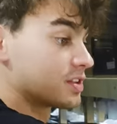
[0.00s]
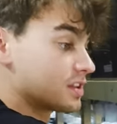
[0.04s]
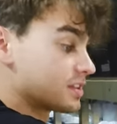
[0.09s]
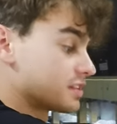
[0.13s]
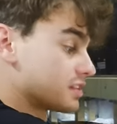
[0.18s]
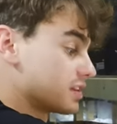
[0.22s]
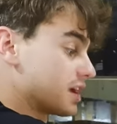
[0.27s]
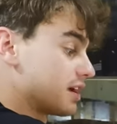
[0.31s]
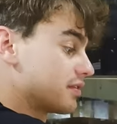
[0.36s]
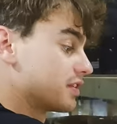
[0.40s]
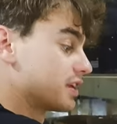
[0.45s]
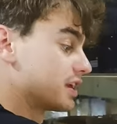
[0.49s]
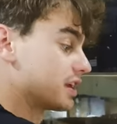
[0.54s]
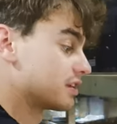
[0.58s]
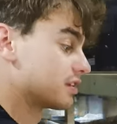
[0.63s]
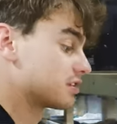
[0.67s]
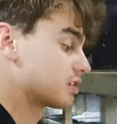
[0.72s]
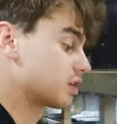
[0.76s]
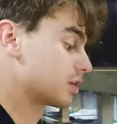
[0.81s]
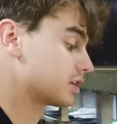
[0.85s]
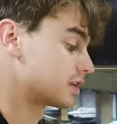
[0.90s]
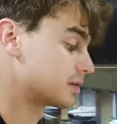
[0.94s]
of the stuff that
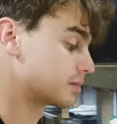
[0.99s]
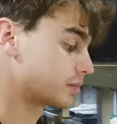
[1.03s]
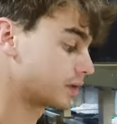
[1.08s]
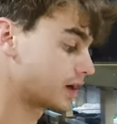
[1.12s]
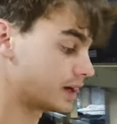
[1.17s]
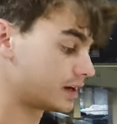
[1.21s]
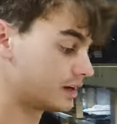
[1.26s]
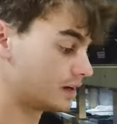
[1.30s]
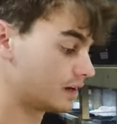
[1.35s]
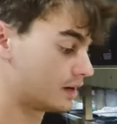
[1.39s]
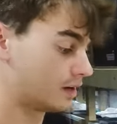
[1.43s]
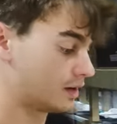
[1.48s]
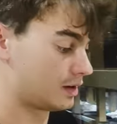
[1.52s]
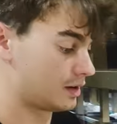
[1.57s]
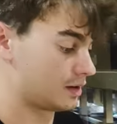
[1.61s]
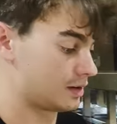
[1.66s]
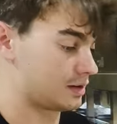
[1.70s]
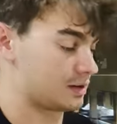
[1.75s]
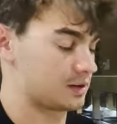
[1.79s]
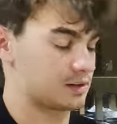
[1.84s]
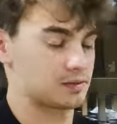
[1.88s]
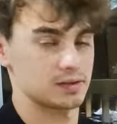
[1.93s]
is locally bred,
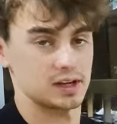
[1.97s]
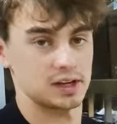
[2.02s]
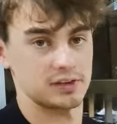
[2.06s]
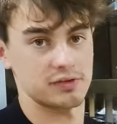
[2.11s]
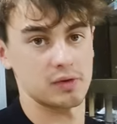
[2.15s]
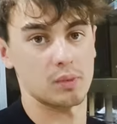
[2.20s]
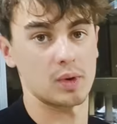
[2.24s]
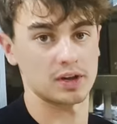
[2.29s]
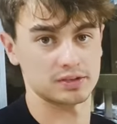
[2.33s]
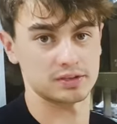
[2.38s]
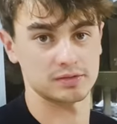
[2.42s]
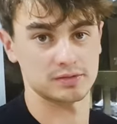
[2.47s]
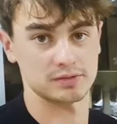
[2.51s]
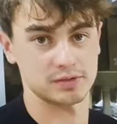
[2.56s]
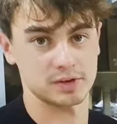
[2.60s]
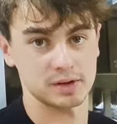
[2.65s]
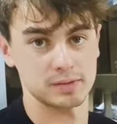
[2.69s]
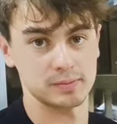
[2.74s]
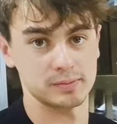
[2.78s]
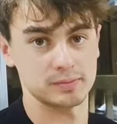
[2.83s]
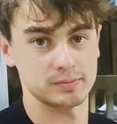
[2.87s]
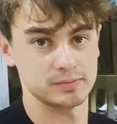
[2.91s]
if it wasn't
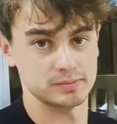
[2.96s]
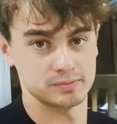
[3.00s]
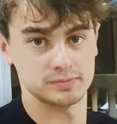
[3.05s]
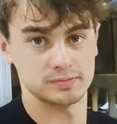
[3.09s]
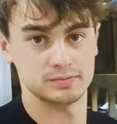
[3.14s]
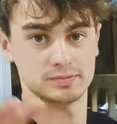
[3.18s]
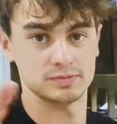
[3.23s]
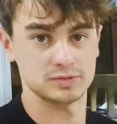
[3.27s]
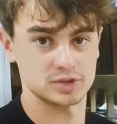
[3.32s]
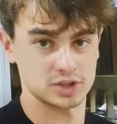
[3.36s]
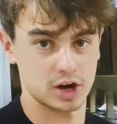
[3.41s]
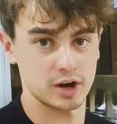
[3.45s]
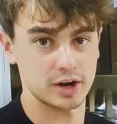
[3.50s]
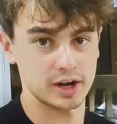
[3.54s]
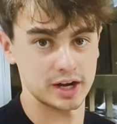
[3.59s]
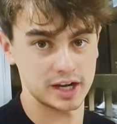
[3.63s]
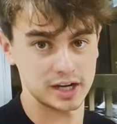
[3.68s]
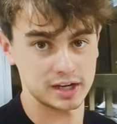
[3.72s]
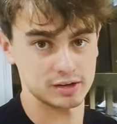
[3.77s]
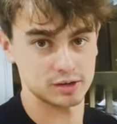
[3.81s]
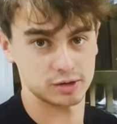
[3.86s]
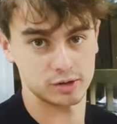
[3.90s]
from
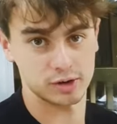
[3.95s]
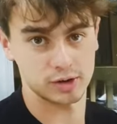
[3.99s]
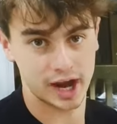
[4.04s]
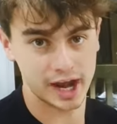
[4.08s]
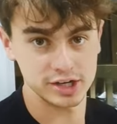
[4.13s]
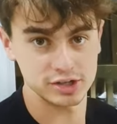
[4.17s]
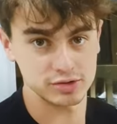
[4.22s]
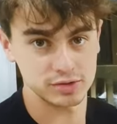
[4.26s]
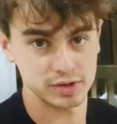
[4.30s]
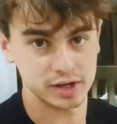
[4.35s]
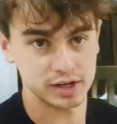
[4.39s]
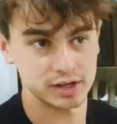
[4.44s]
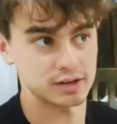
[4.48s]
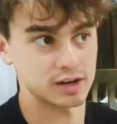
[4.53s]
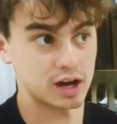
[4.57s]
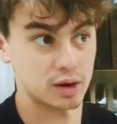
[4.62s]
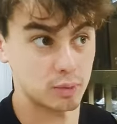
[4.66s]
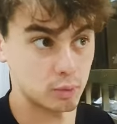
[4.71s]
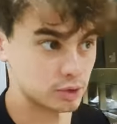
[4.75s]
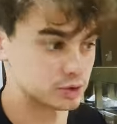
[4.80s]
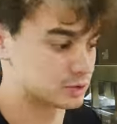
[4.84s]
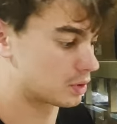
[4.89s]
Tony or Adrian,
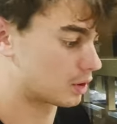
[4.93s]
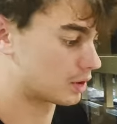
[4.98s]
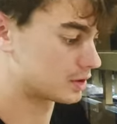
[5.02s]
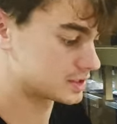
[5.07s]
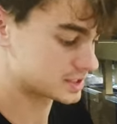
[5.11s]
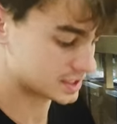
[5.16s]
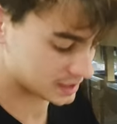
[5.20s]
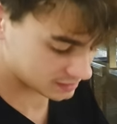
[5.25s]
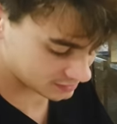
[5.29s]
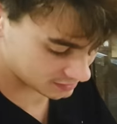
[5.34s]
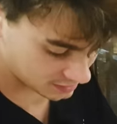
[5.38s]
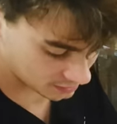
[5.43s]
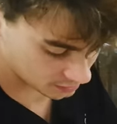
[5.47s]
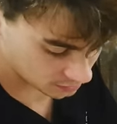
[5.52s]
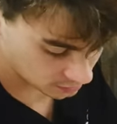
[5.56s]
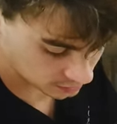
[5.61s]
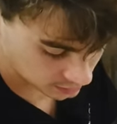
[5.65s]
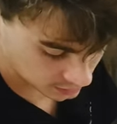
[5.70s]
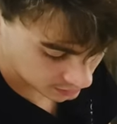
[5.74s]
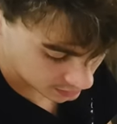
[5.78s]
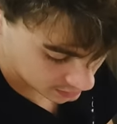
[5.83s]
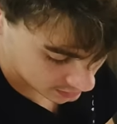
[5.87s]
I would quarantine it
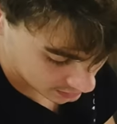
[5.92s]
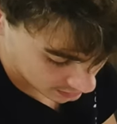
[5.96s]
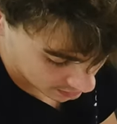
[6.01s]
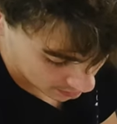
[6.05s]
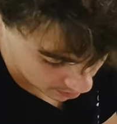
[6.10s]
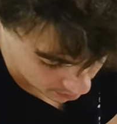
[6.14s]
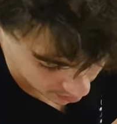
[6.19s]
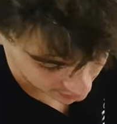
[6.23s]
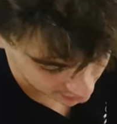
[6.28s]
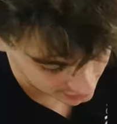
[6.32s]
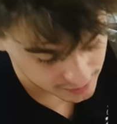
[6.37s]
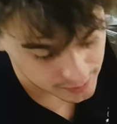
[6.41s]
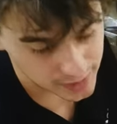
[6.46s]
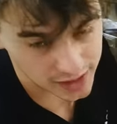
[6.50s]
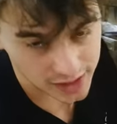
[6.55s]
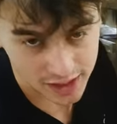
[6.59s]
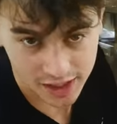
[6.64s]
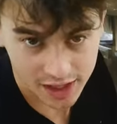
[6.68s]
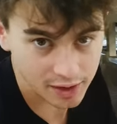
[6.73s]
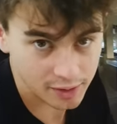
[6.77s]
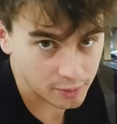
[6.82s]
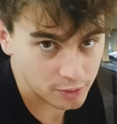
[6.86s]
still. Like I've
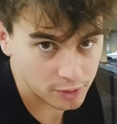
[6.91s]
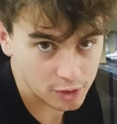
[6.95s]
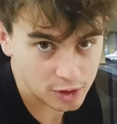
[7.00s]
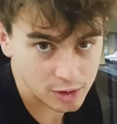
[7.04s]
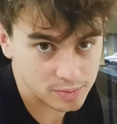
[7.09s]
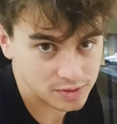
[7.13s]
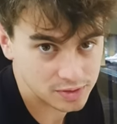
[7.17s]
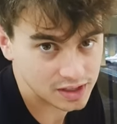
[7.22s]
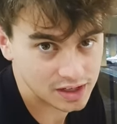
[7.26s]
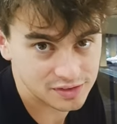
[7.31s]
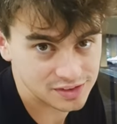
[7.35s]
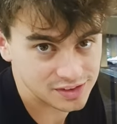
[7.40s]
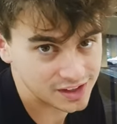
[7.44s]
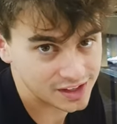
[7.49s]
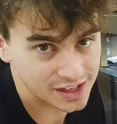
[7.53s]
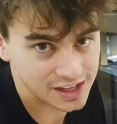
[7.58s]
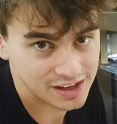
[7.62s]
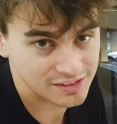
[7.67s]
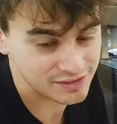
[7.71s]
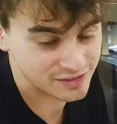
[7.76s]
been in their rooms and I've seen their